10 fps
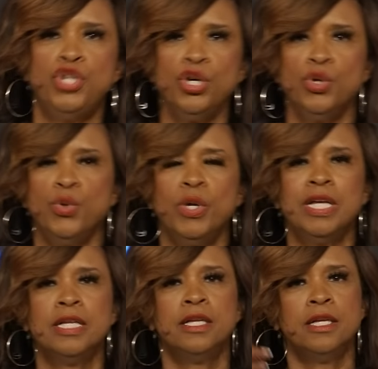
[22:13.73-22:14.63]

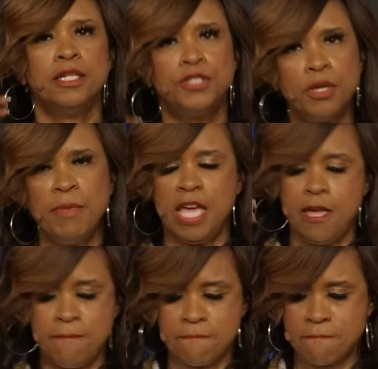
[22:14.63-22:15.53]
do to
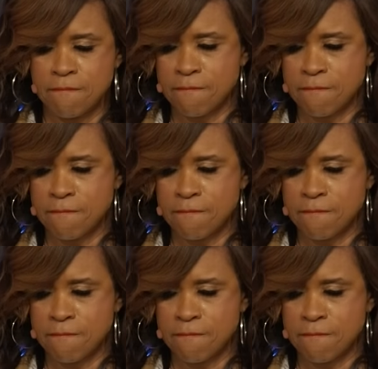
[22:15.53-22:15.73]
me?